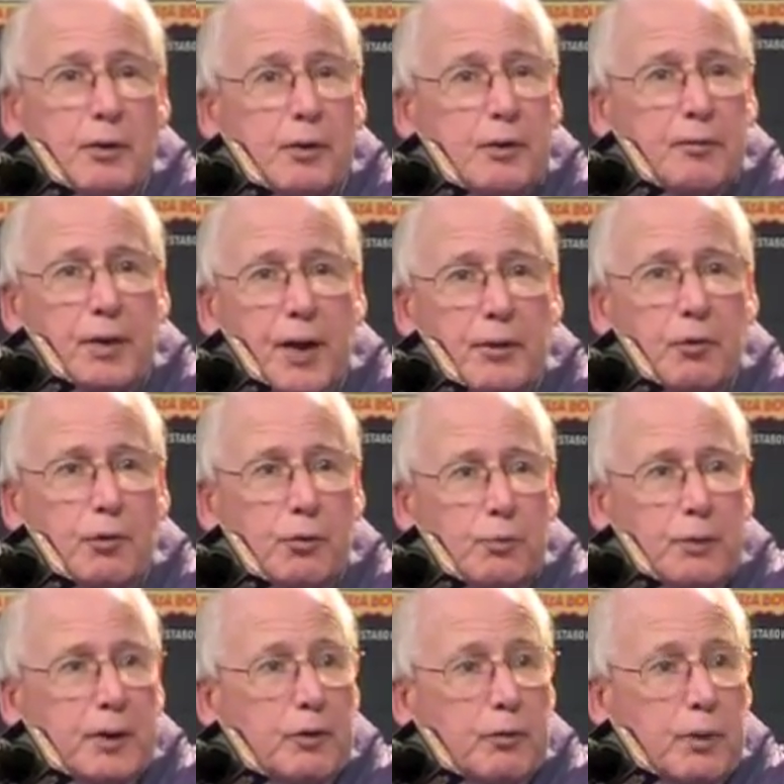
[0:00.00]
they've got those
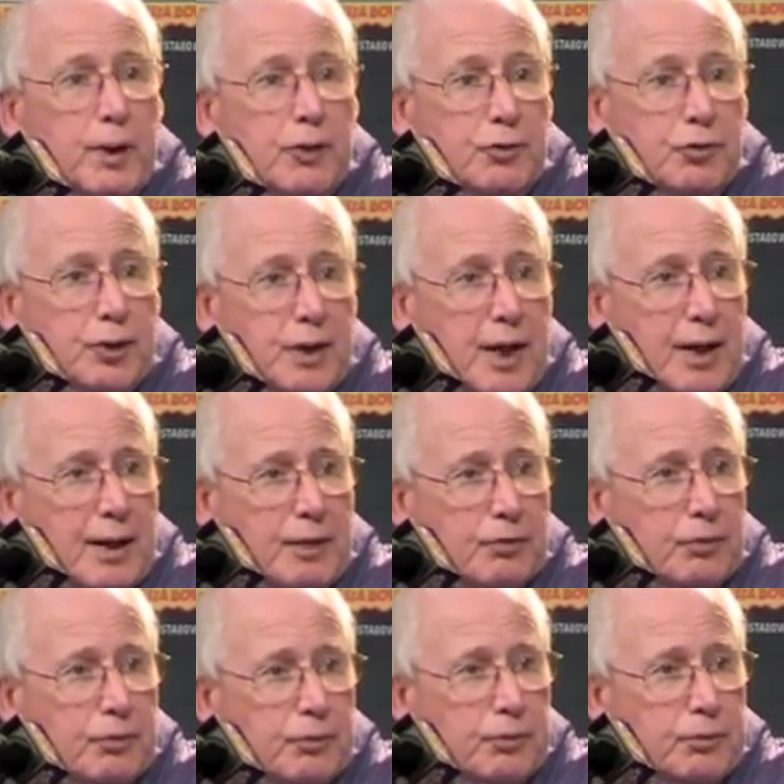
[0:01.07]
big rangy
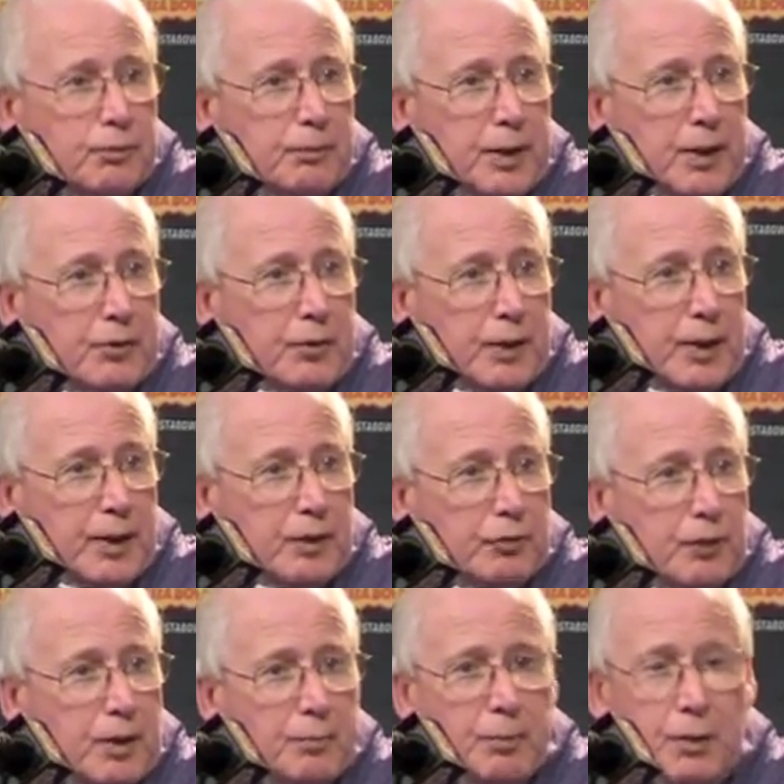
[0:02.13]
guys who got their
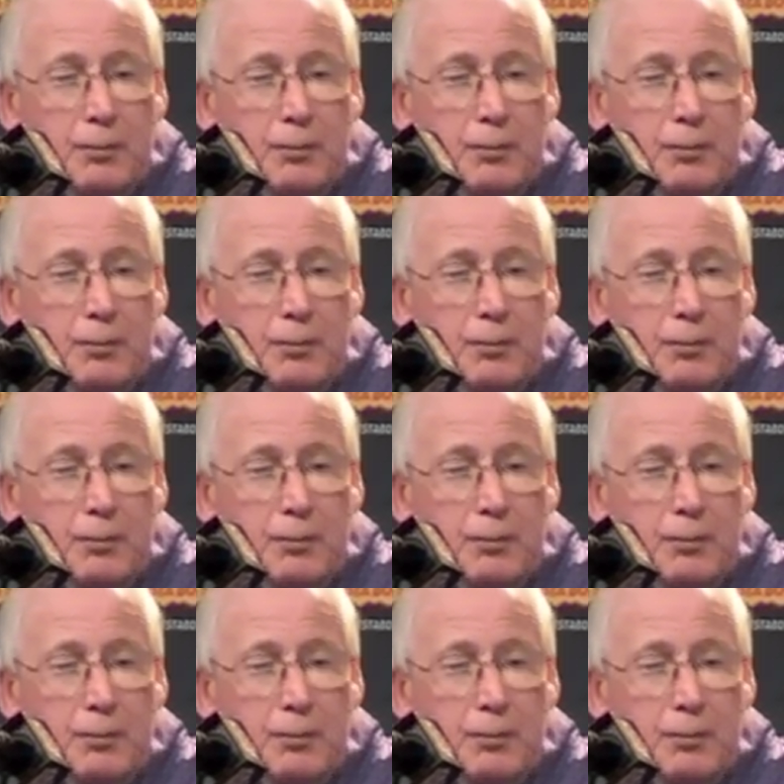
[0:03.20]
hands up.